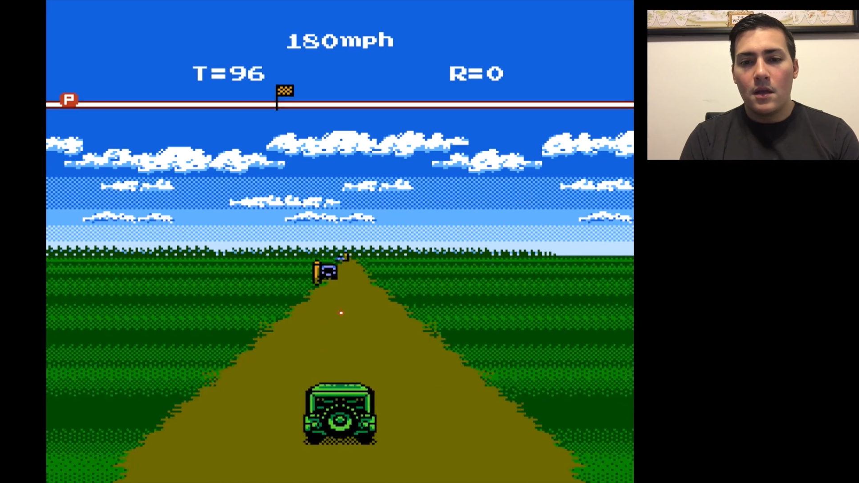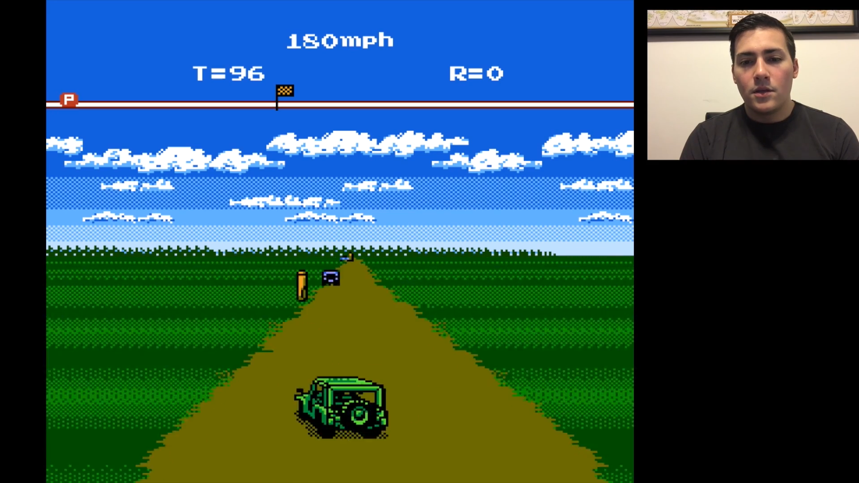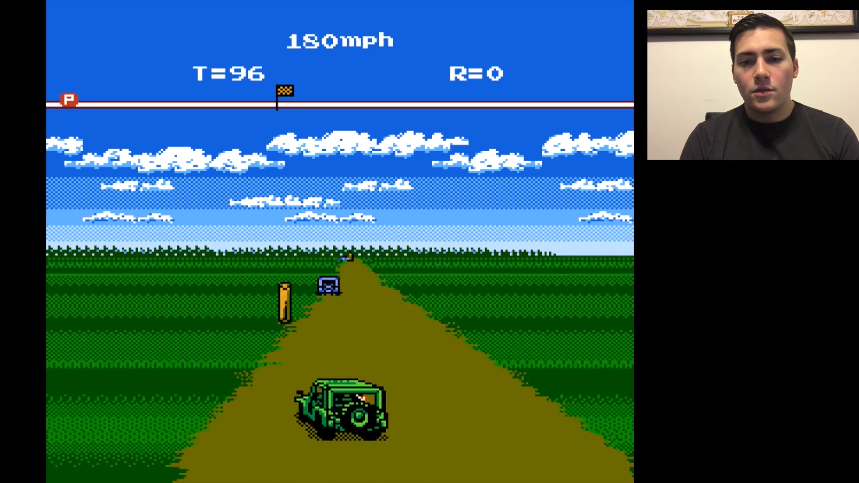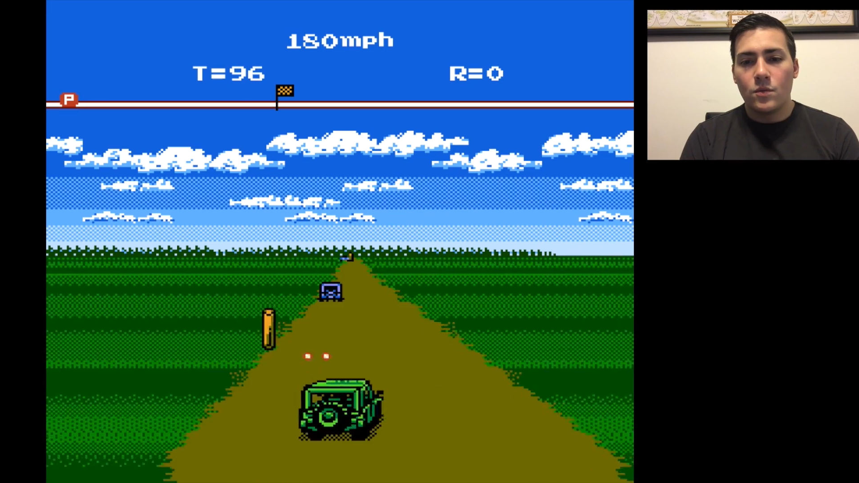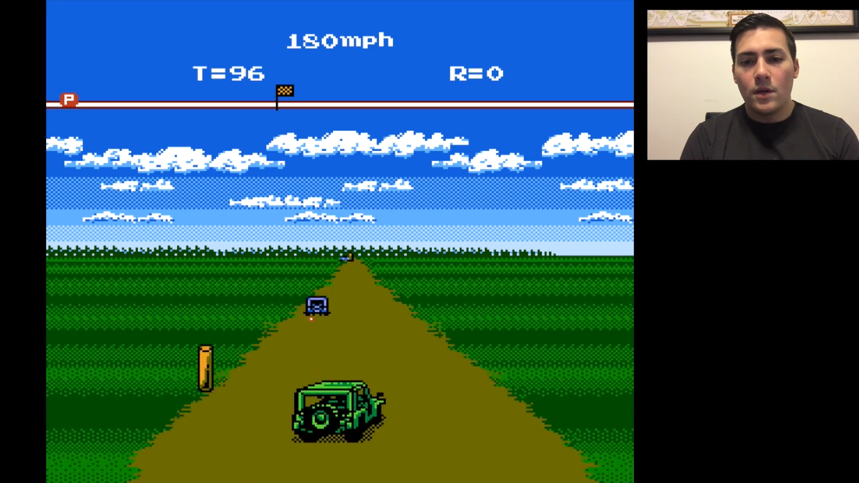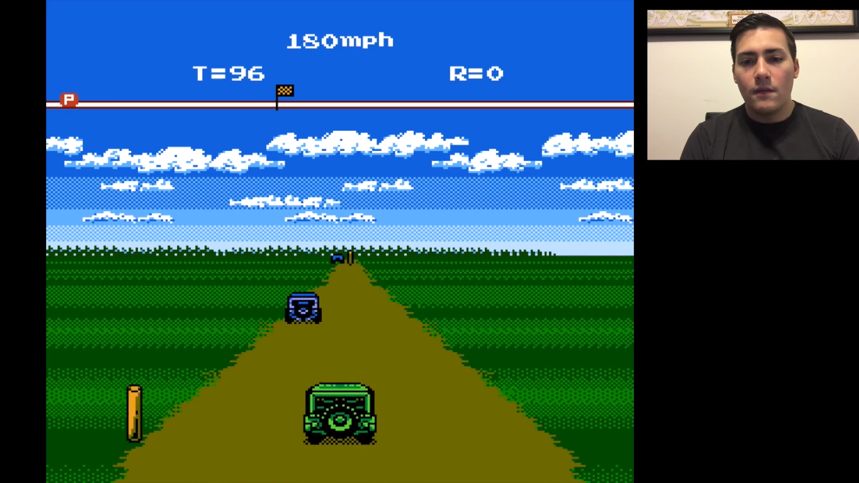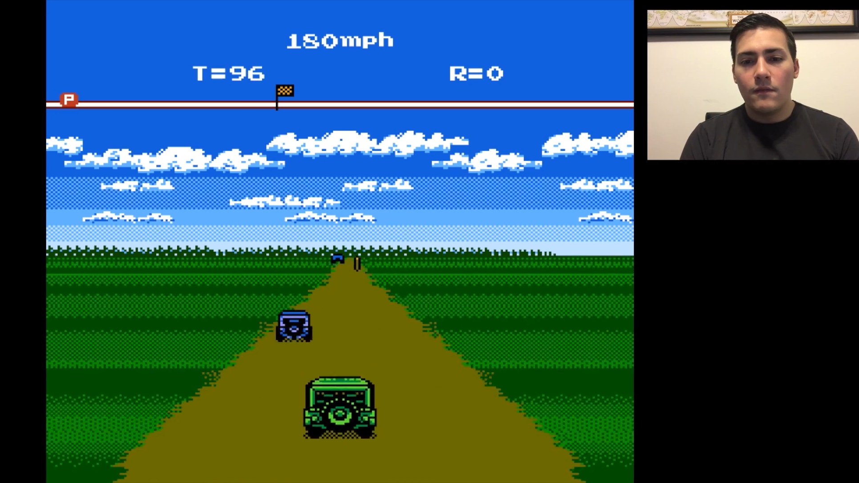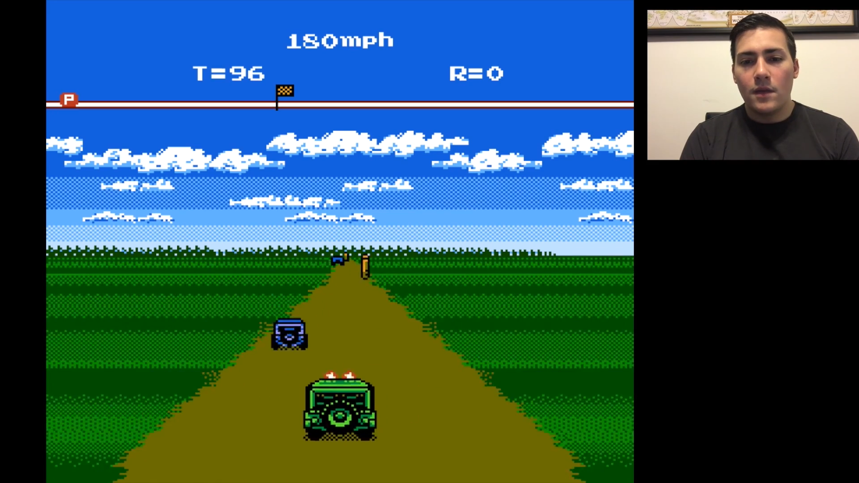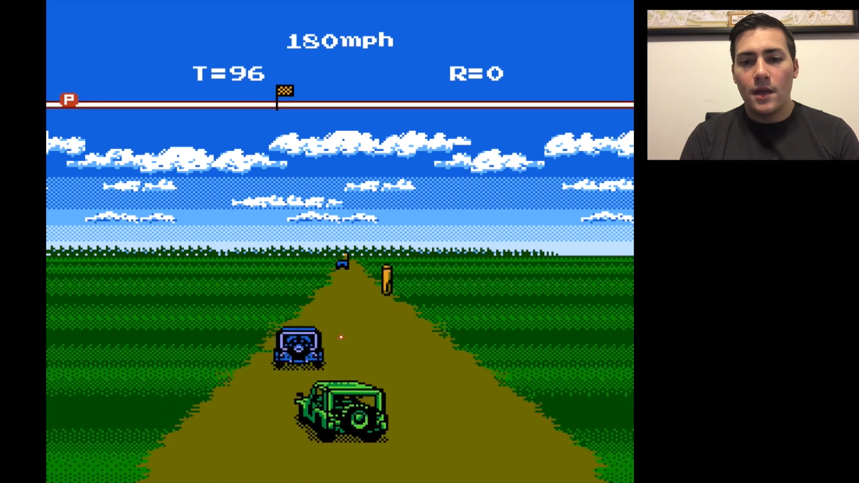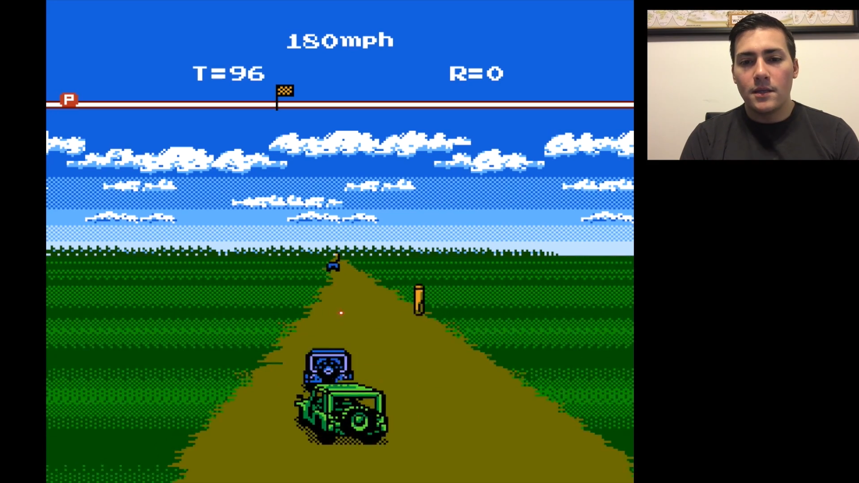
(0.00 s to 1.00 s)
Just want to give
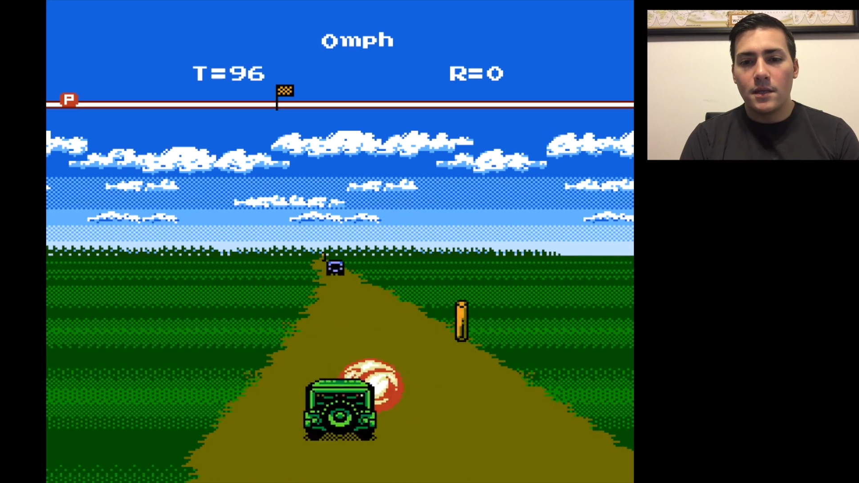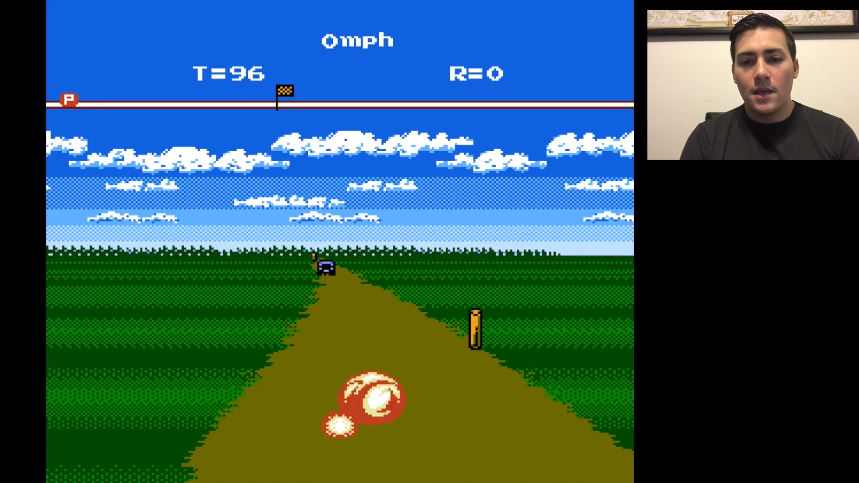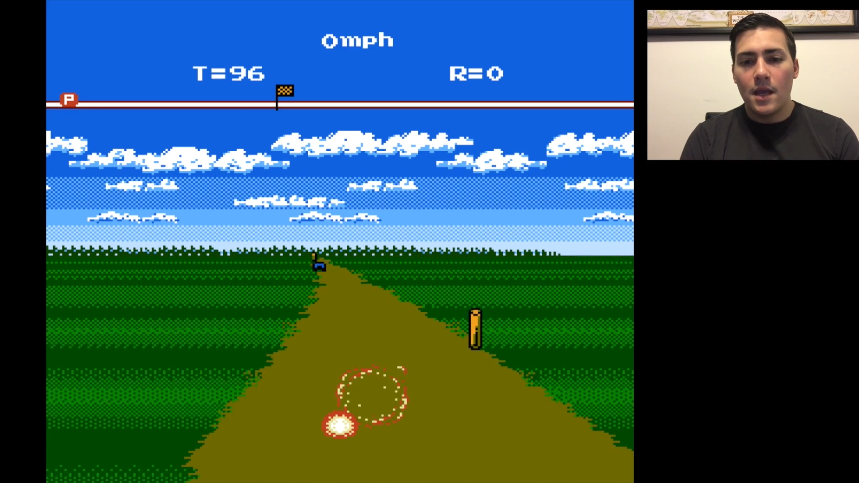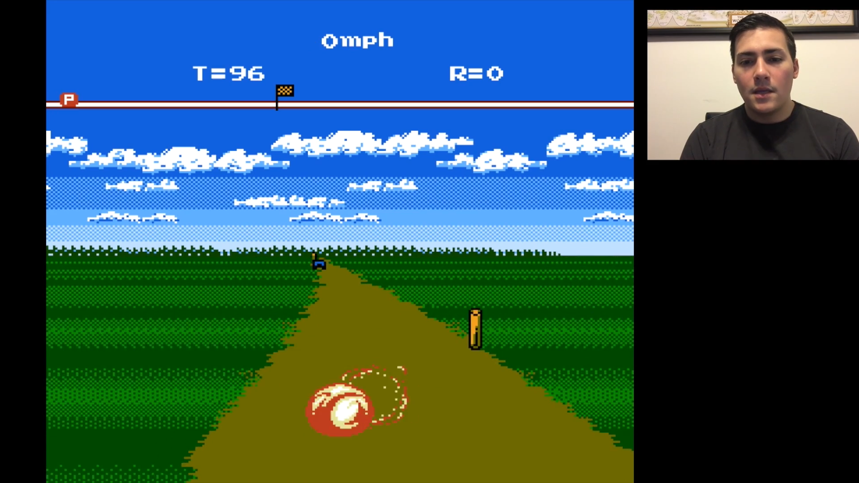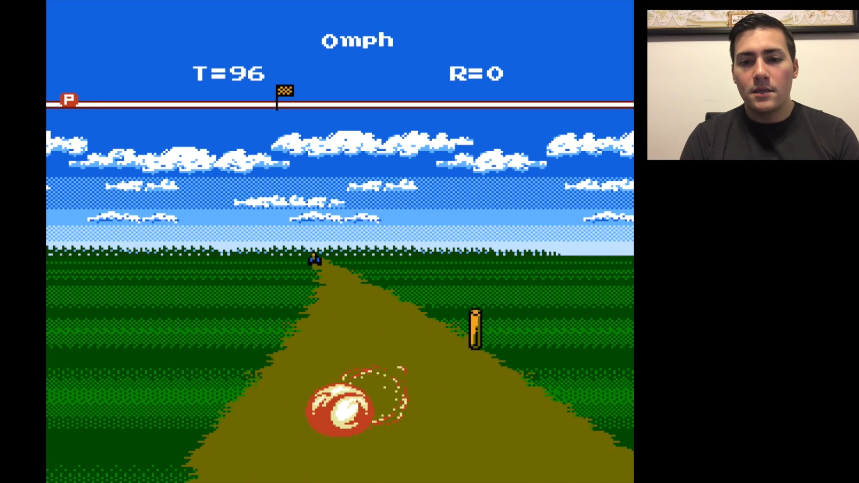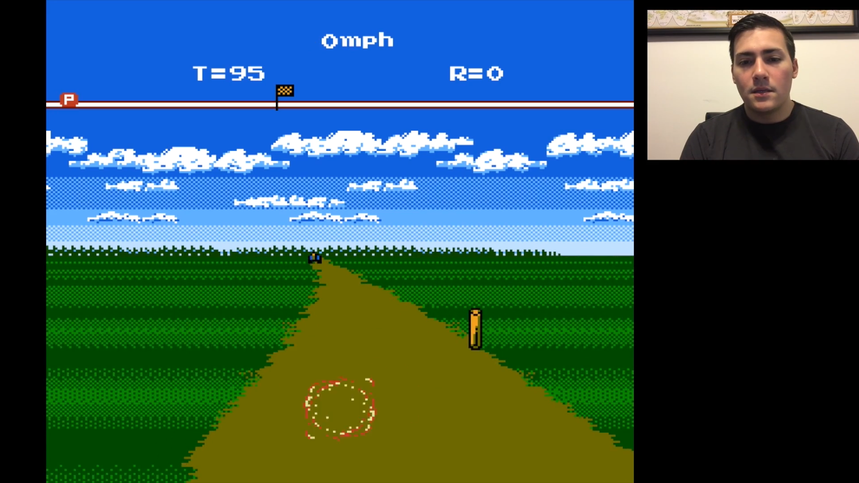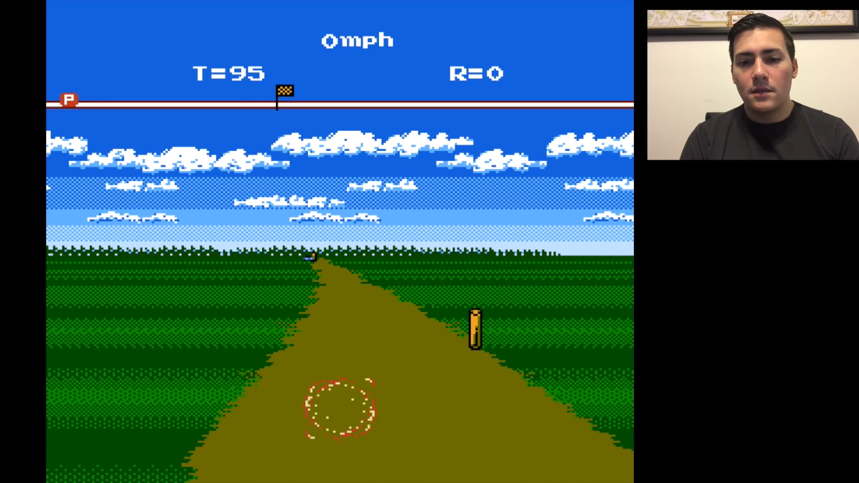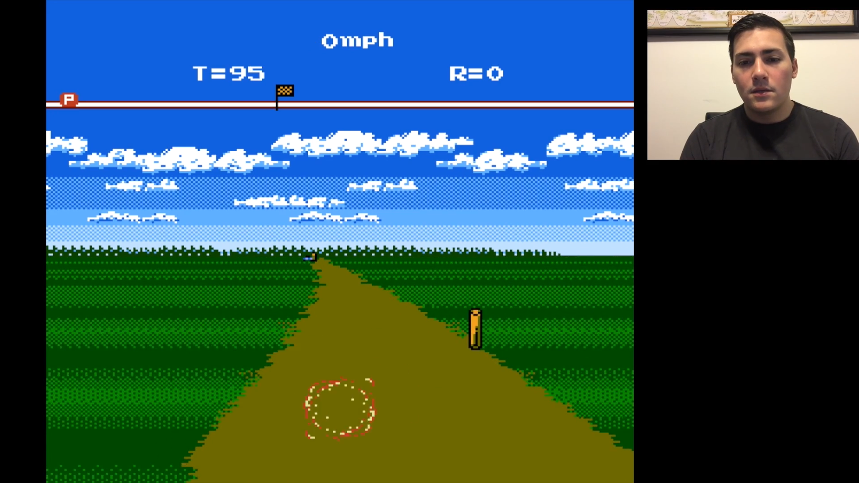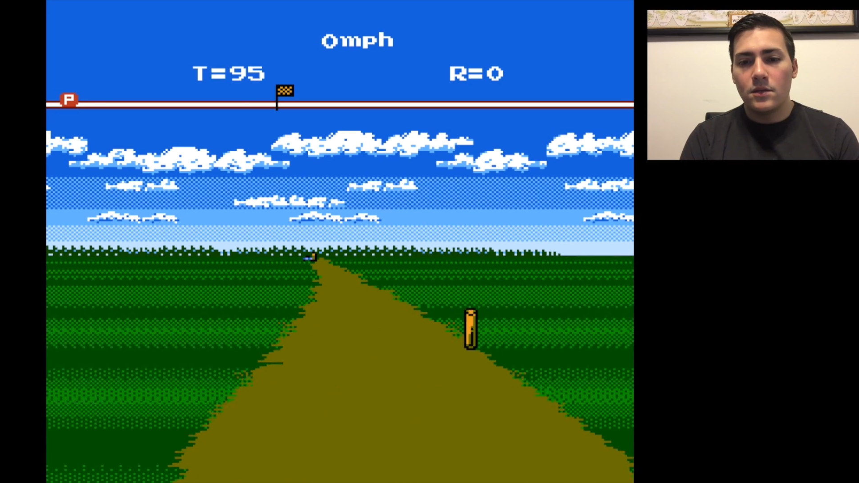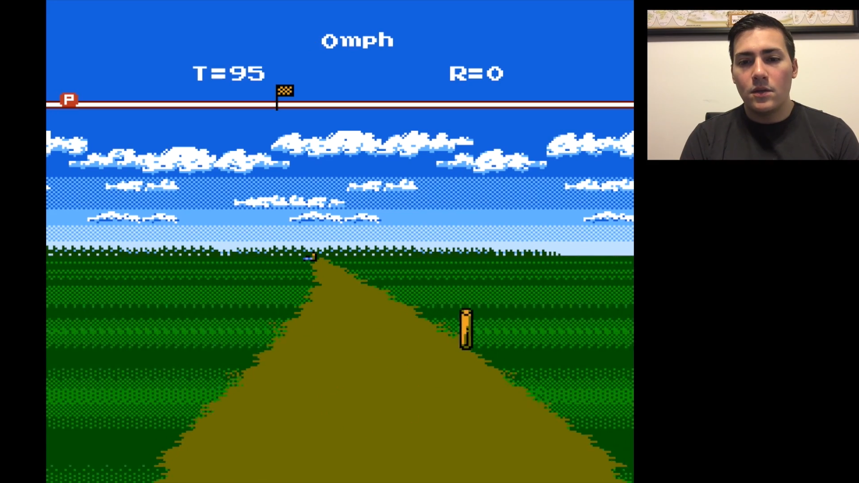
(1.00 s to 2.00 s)
you guys a
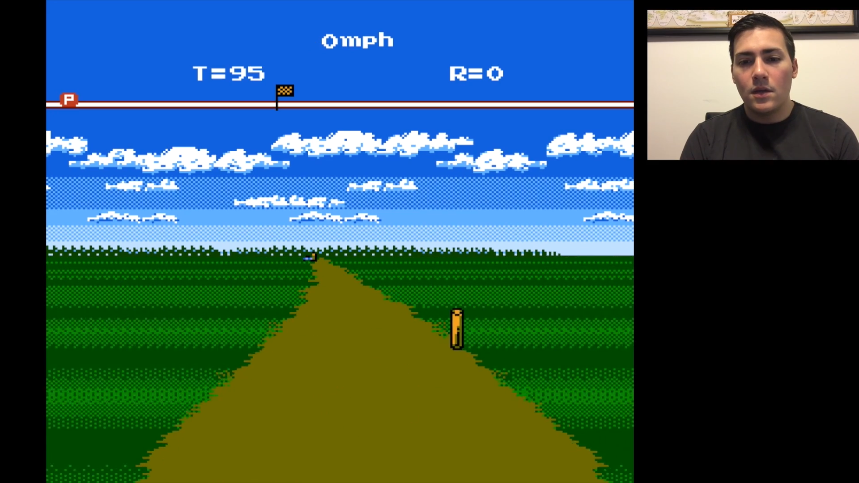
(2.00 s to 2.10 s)
taste so you